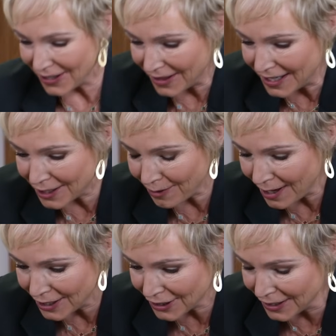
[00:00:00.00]
So these
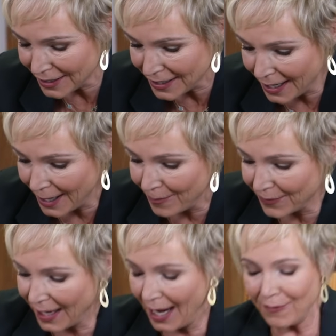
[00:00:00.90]
questions
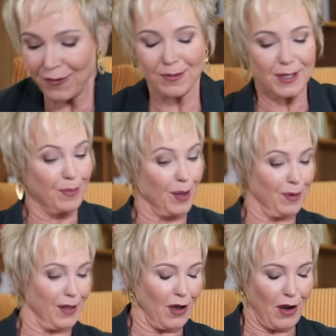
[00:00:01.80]
came from some
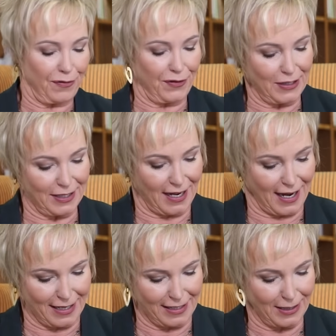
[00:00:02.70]
people in the office
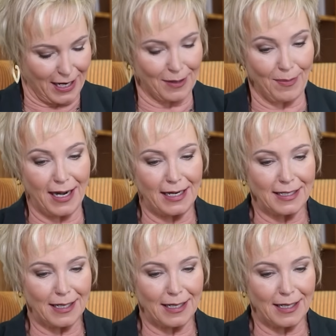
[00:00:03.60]
and mainly